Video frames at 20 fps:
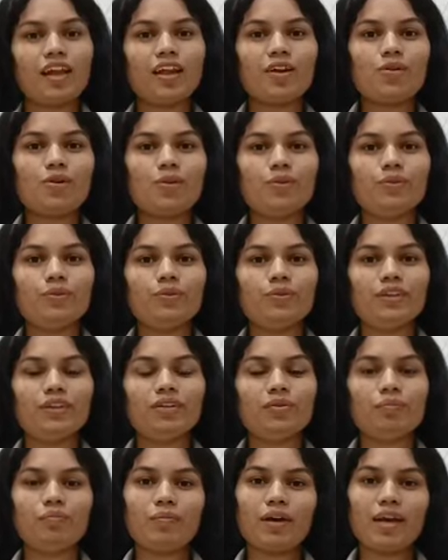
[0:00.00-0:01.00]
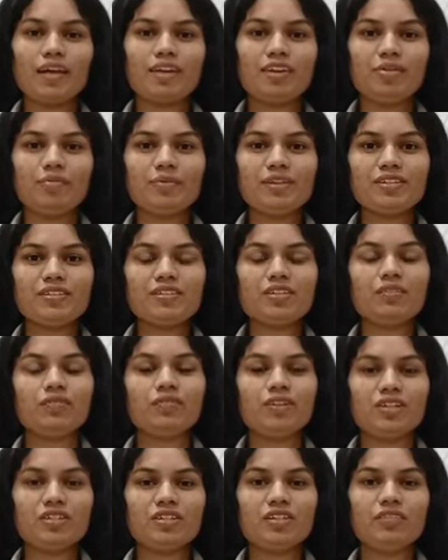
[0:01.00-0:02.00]
Hello everyone, my name is
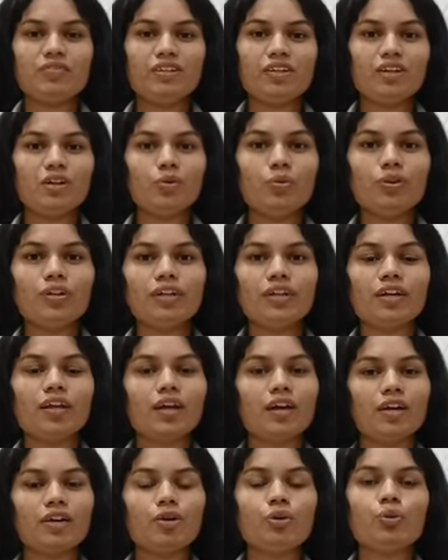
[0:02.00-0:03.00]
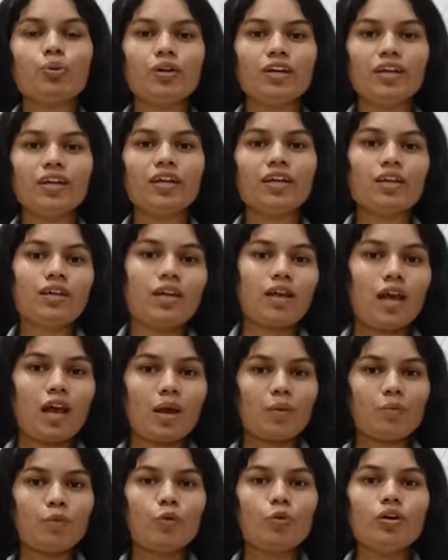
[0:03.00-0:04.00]
Vaishnavi Gauri and today I
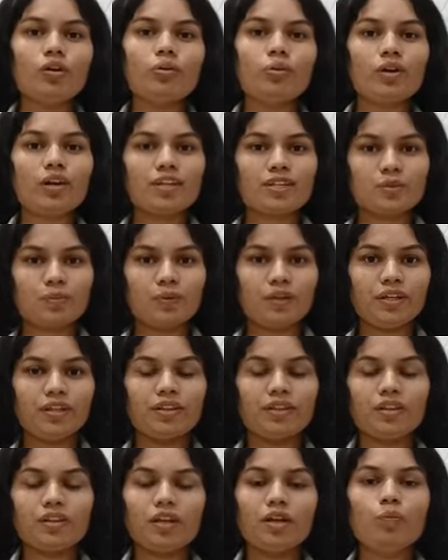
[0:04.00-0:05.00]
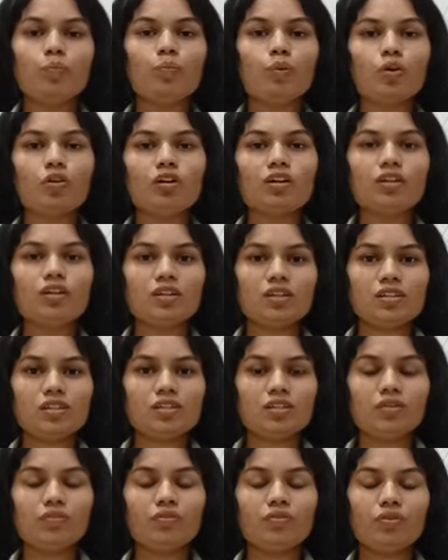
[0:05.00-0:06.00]
am going to explain the important
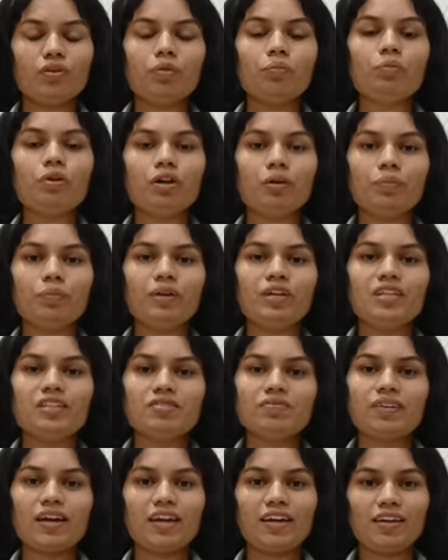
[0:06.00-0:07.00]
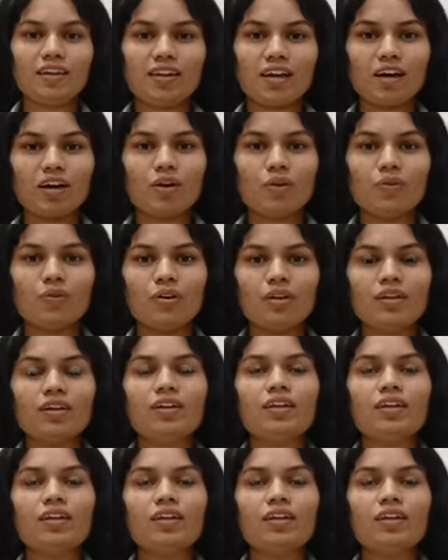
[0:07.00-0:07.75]
concept from company's final account